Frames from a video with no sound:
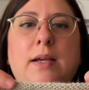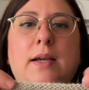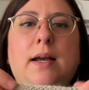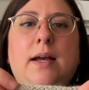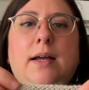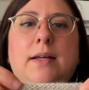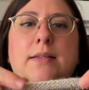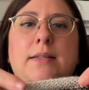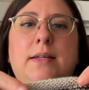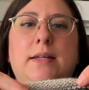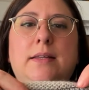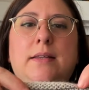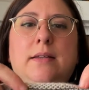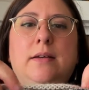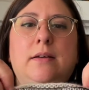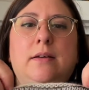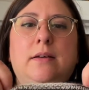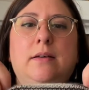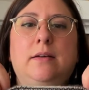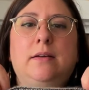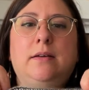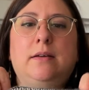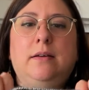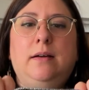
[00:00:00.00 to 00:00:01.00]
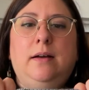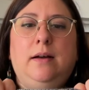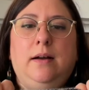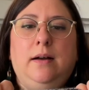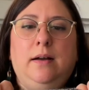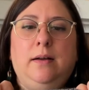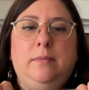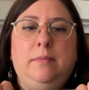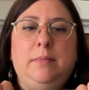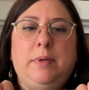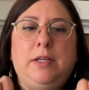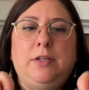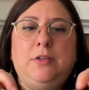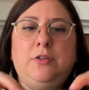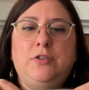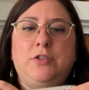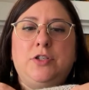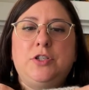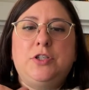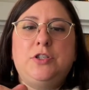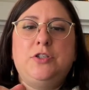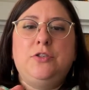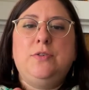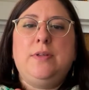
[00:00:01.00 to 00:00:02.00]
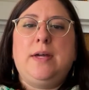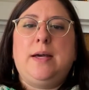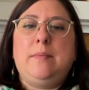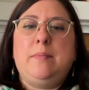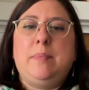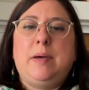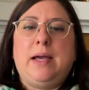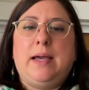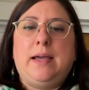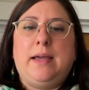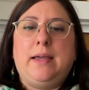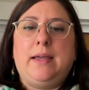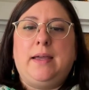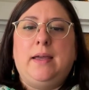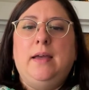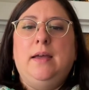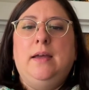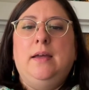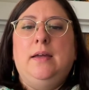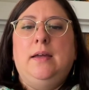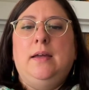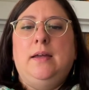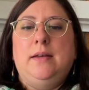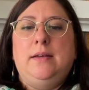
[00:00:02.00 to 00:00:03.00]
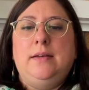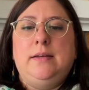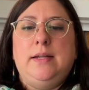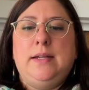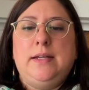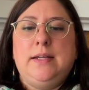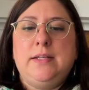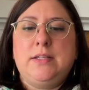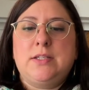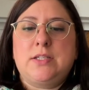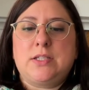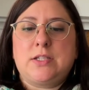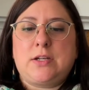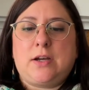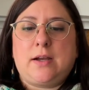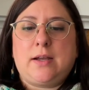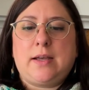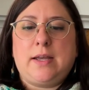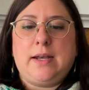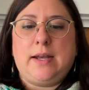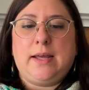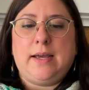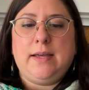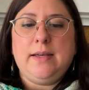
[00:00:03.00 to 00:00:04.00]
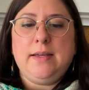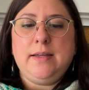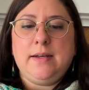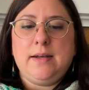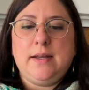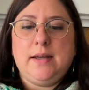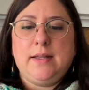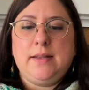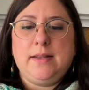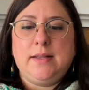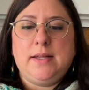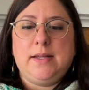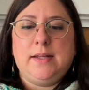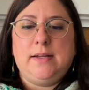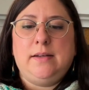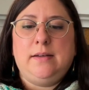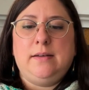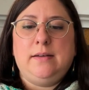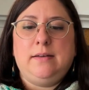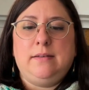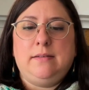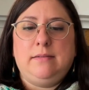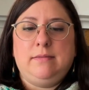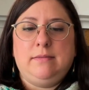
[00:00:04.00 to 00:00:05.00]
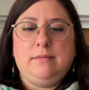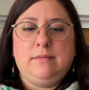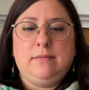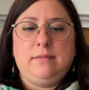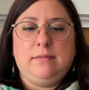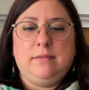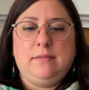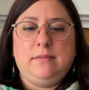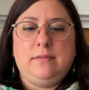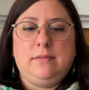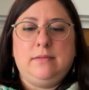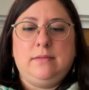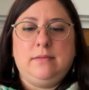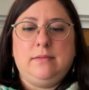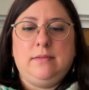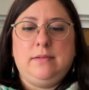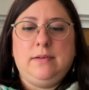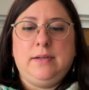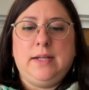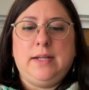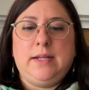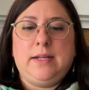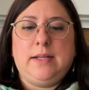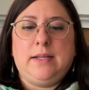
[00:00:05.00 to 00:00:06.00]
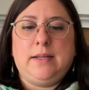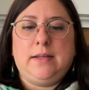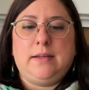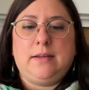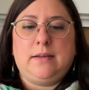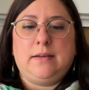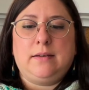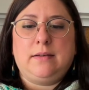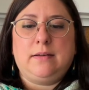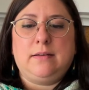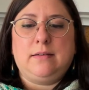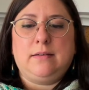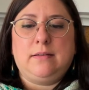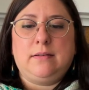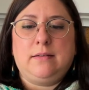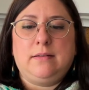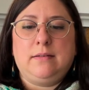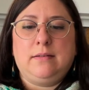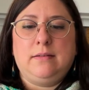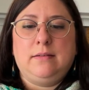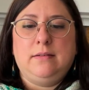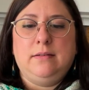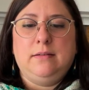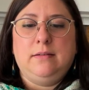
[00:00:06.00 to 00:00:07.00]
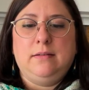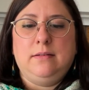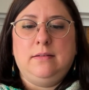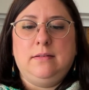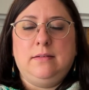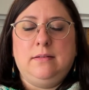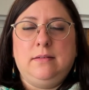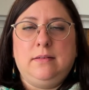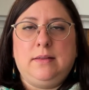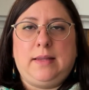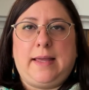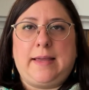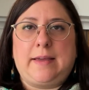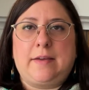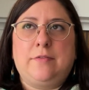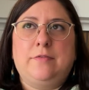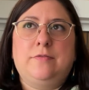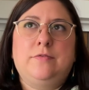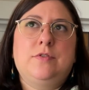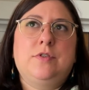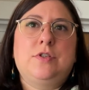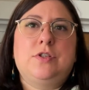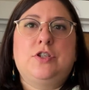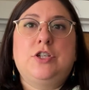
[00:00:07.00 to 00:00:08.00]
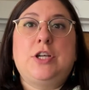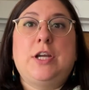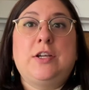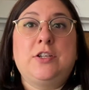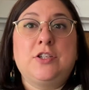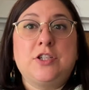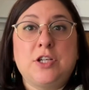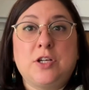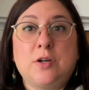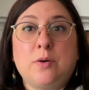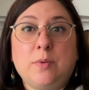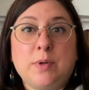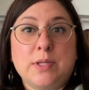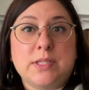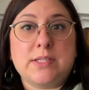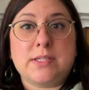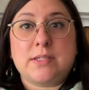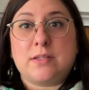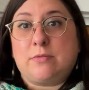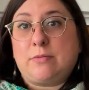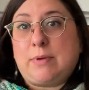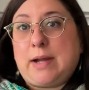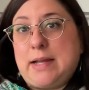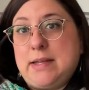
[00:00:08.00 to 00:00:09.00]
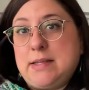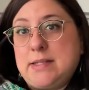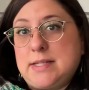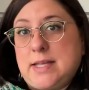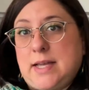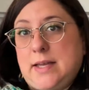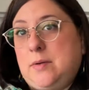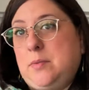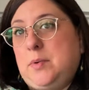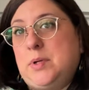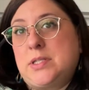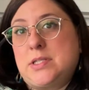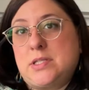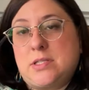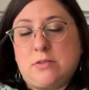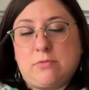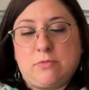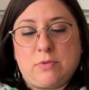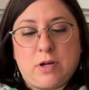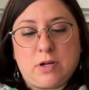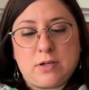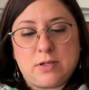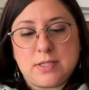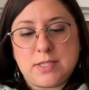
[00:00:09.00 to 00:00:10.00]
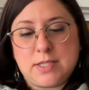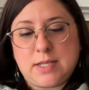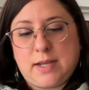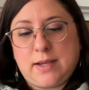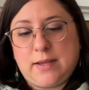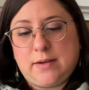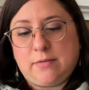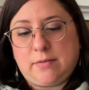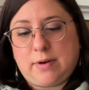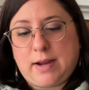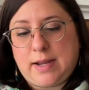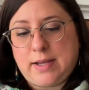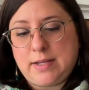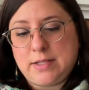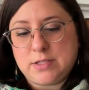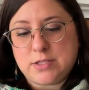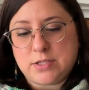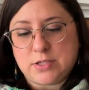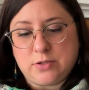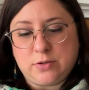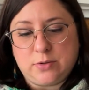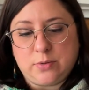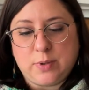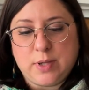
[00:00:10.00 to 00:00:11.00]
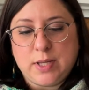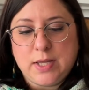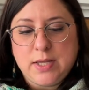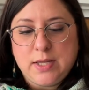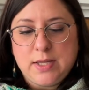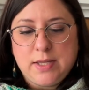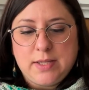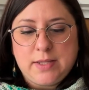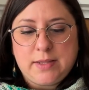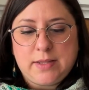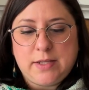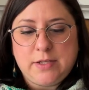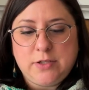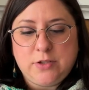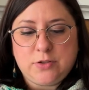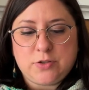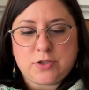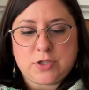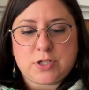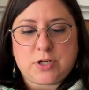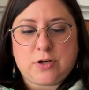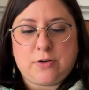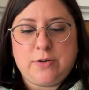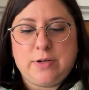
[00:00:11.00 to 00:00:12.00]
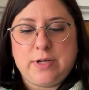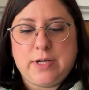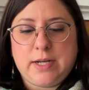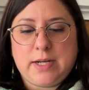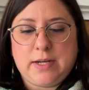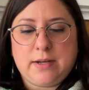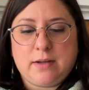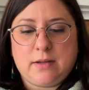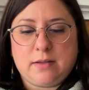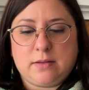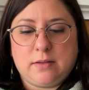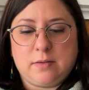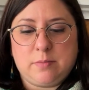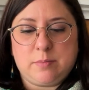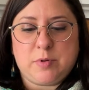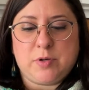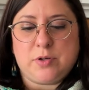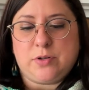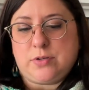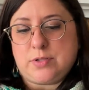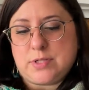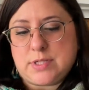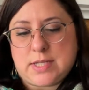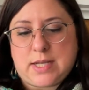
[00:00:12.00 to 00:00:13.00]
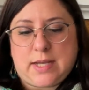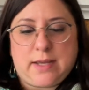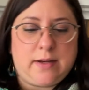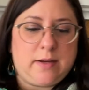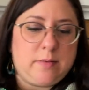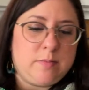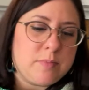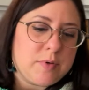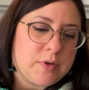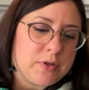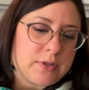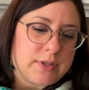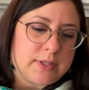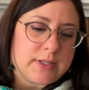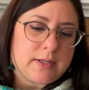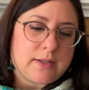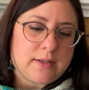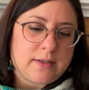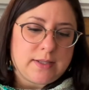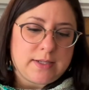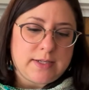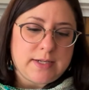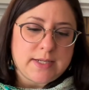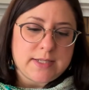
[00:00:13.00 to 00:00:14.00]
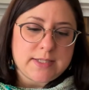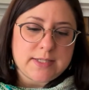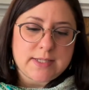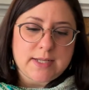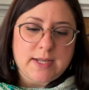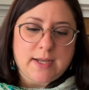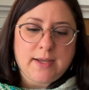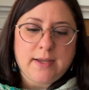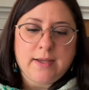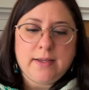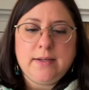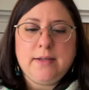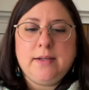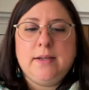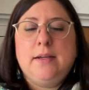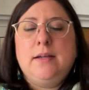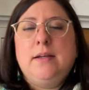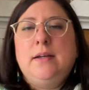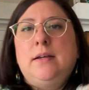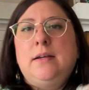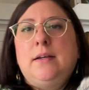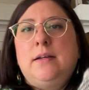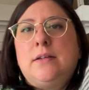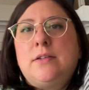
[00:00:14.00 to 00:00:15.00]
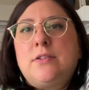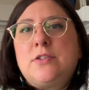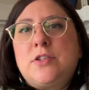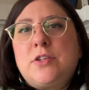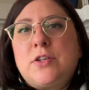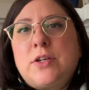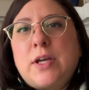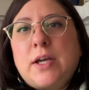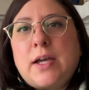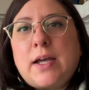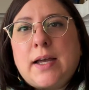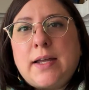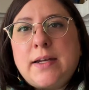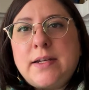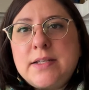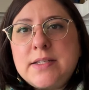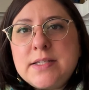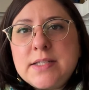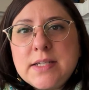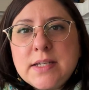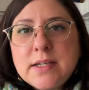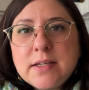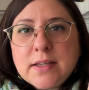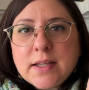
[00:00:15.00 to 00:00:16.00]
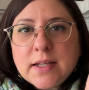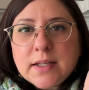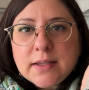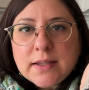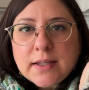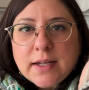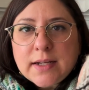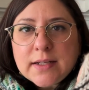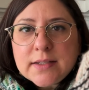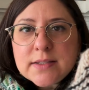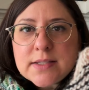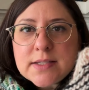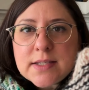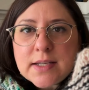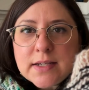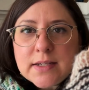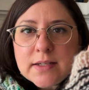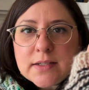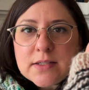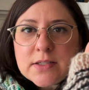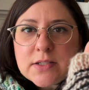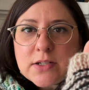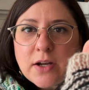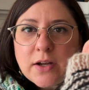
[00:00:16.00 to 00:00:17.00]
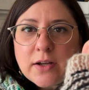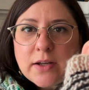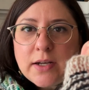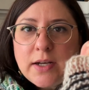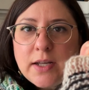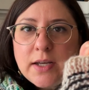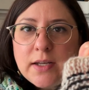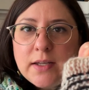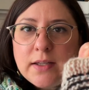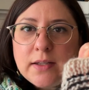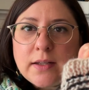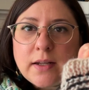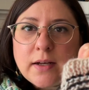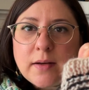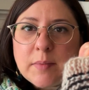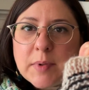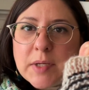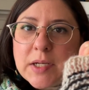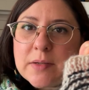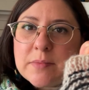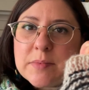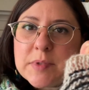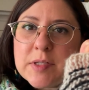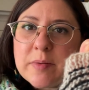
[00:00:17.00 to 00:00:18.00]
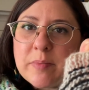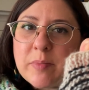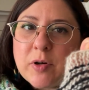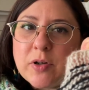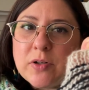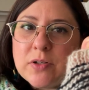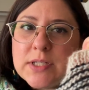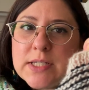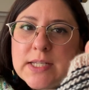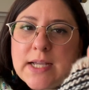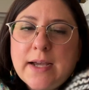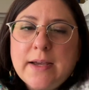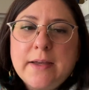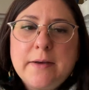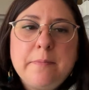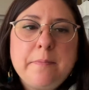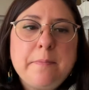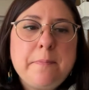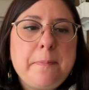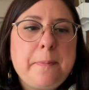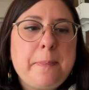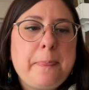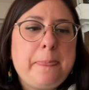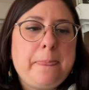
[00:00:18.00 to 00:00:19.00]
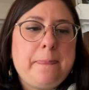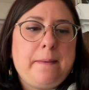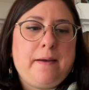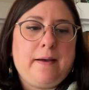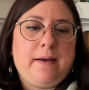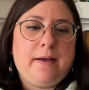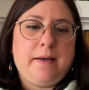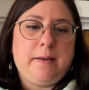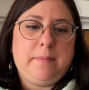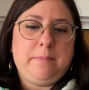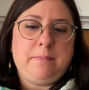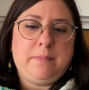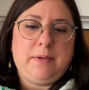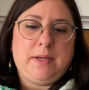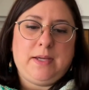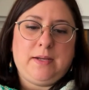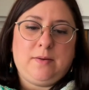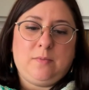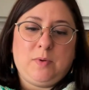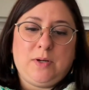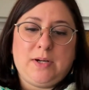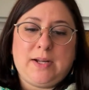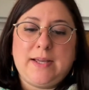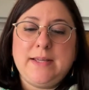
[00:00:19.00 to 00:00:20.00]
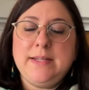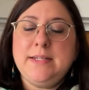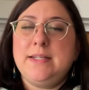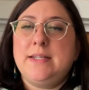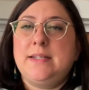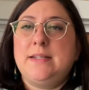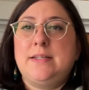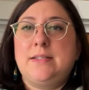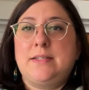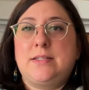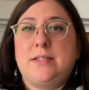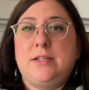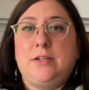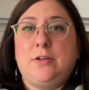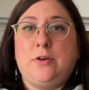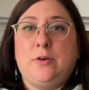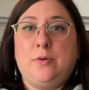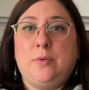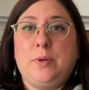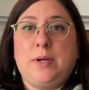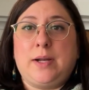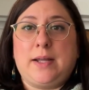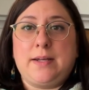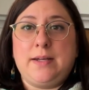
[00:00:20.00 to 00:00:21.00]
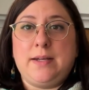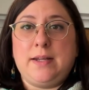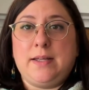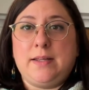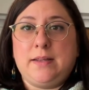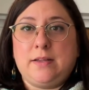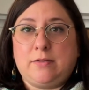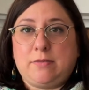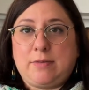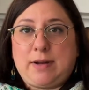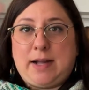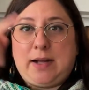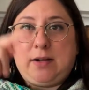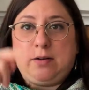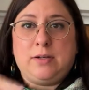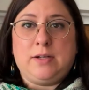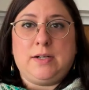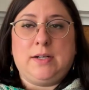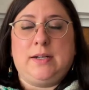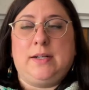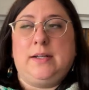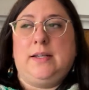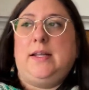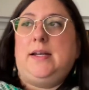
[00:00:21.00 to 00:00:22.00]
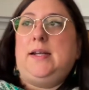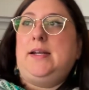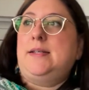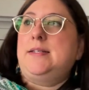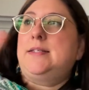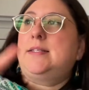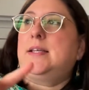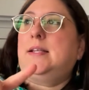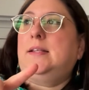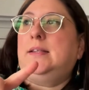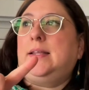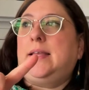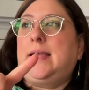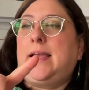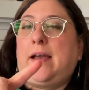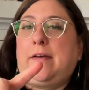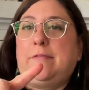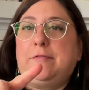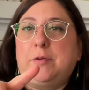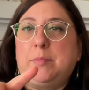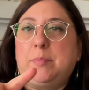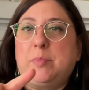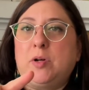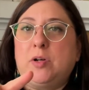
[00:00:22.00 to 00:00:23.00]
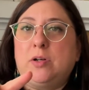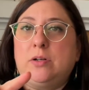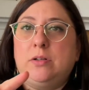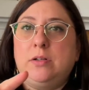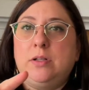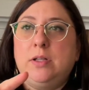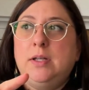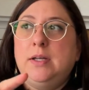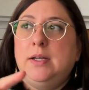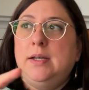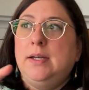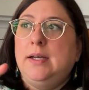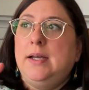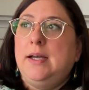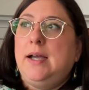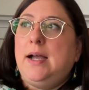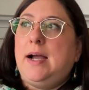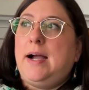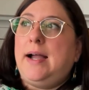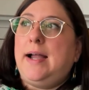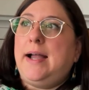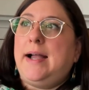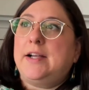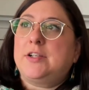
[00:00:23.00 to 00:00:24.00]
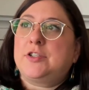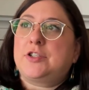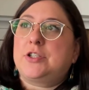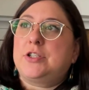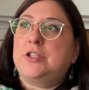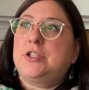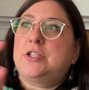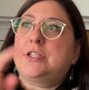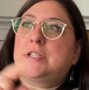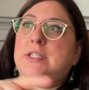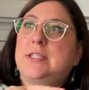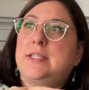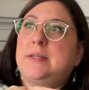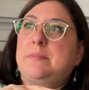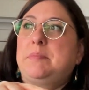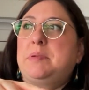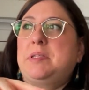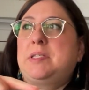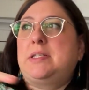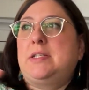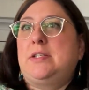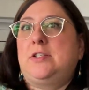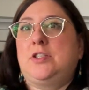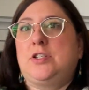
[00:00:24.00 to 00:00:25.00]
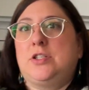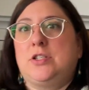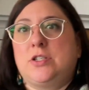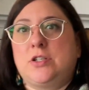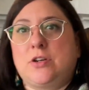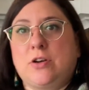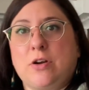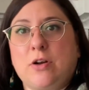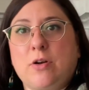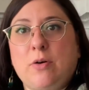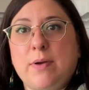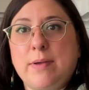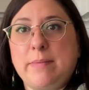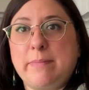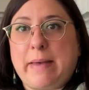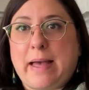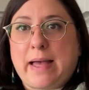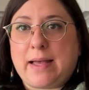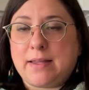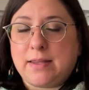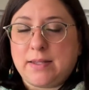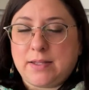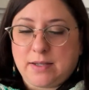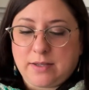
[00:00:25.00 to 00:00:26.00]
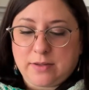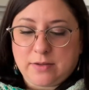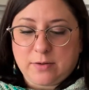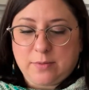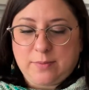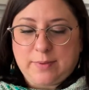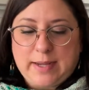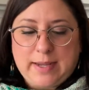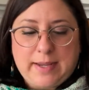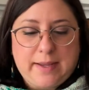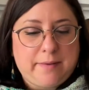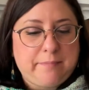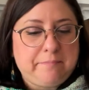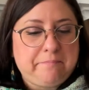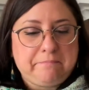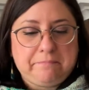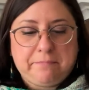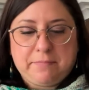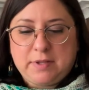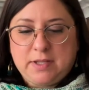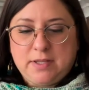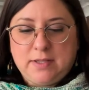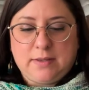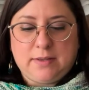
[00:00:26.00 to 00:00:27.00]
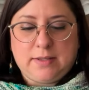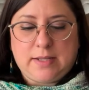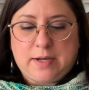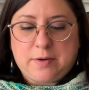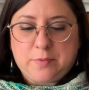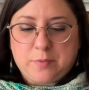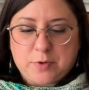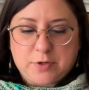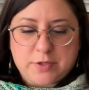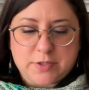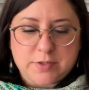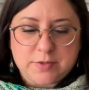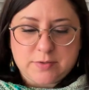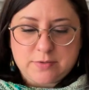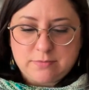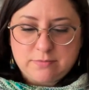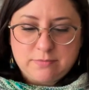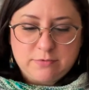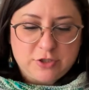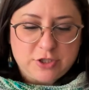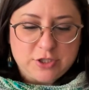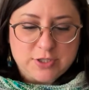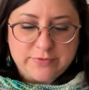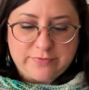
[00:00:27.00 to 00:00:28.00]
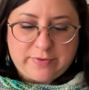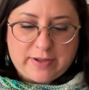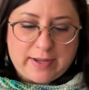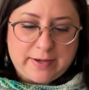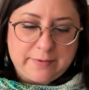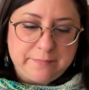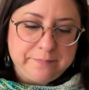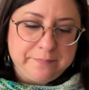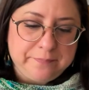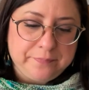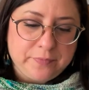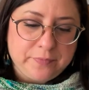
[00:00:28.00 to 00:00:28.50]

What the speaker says: and then and you just do that by knitting stockinette and then knitting, like changing what's the right side, what's the wrong side, right? So then you start knitting on the purl side and purling on the knit side. So you can kind of see that that's like stockinette and then it becomes the purl side. And what I did is, you know, when I knit in the round and then I suddenly have to purl, I actually just slip a stitch and start going back the other way. And that works just fine.